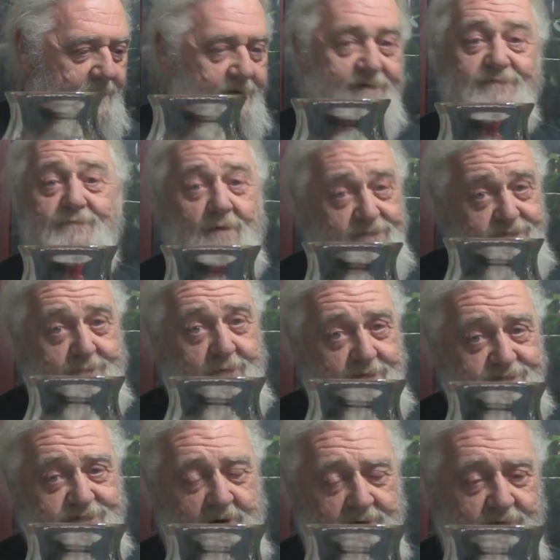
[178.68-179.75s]
it is much
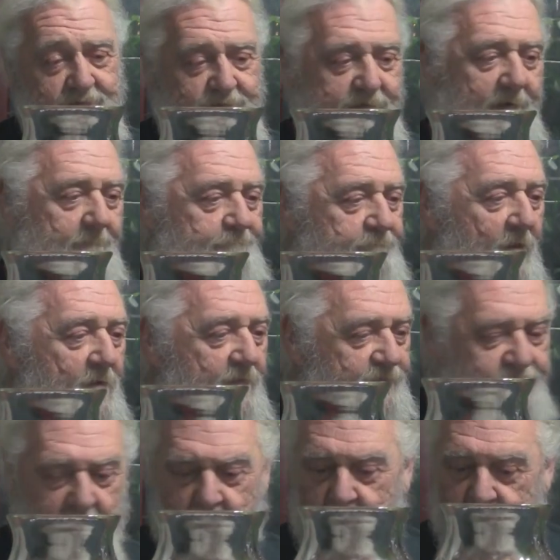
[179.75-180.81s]
appreciated, sir.
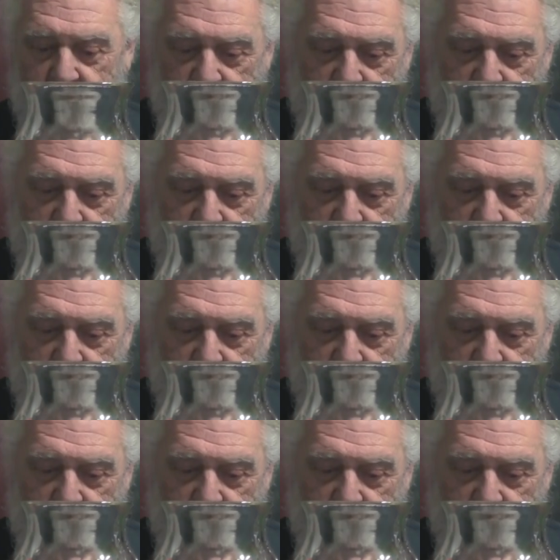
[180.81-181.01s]
So